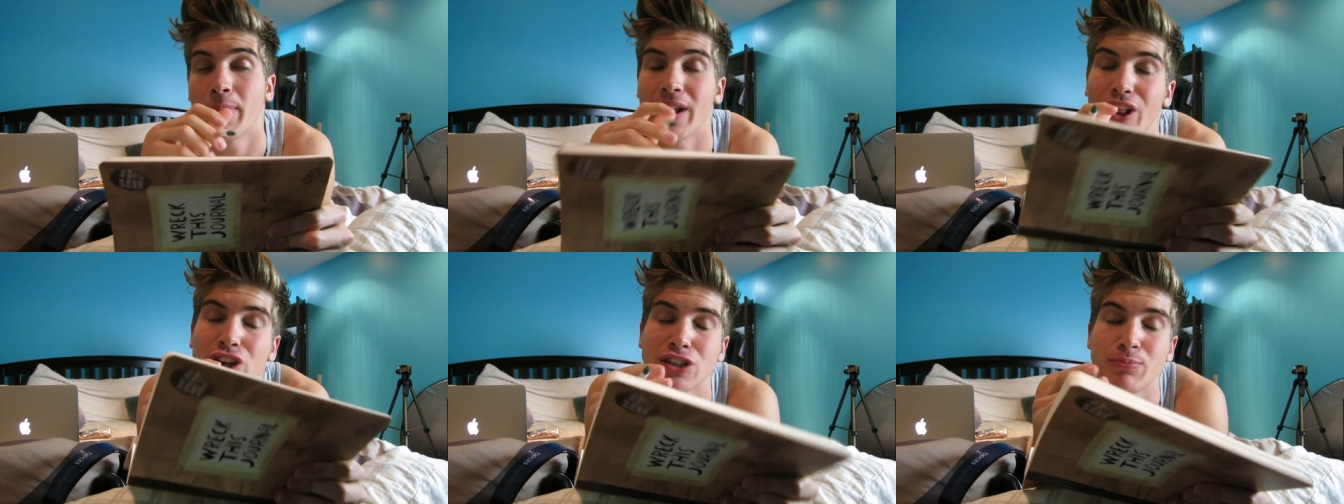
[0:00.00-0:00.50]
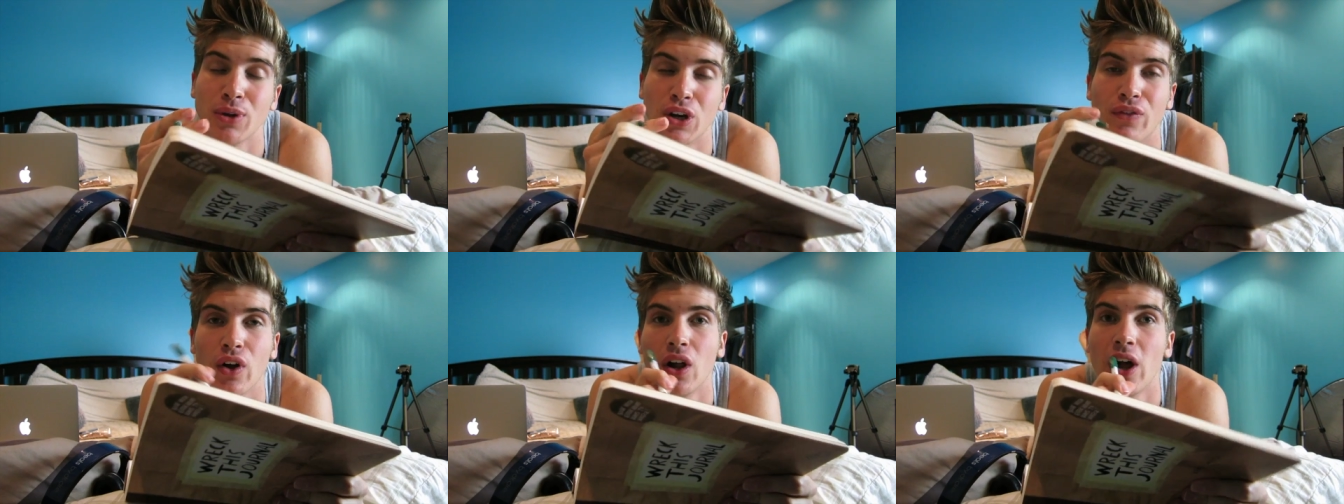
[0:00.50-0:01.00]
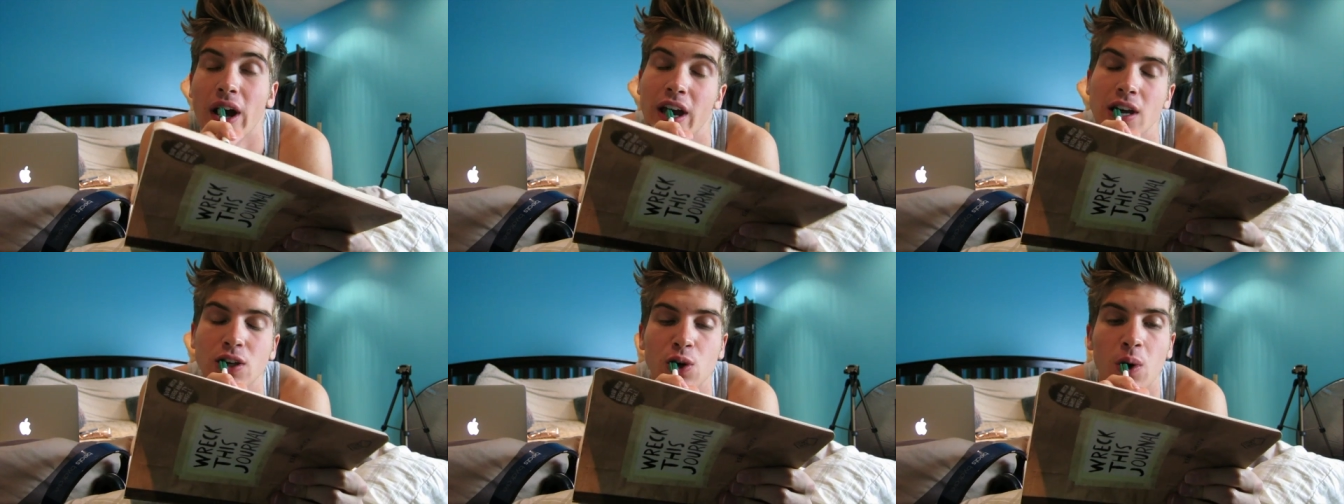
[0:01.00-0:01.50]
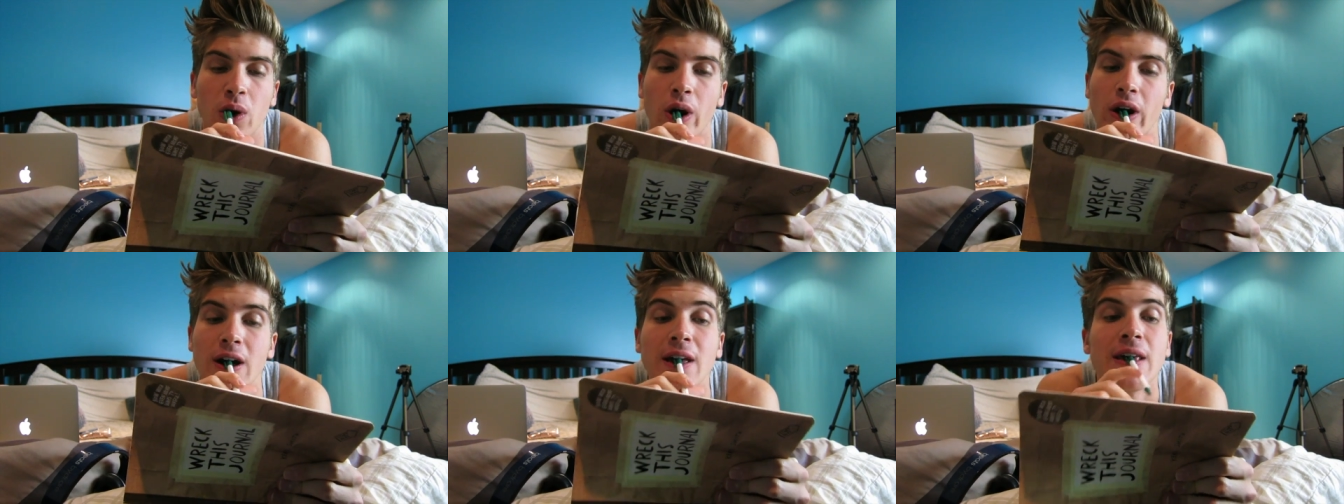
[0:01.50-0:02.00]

but it looks beautiful, in case you're wondering.